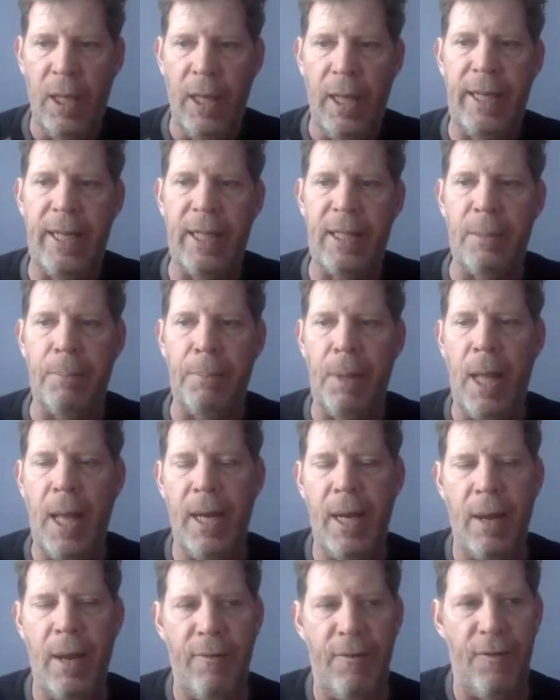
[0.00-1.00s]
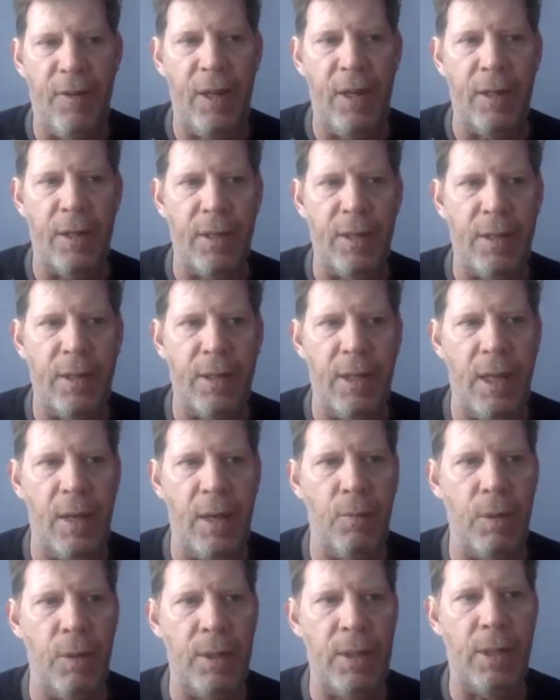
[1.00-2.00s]
it gets applied on fields.
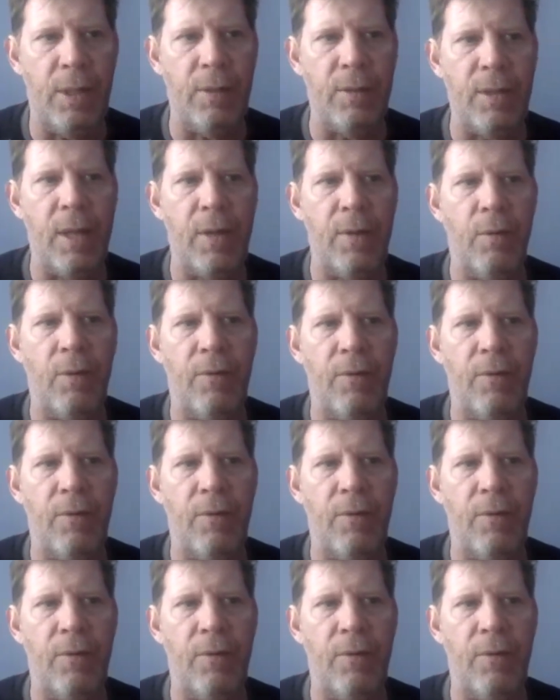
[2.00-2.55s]
And once it goes onto a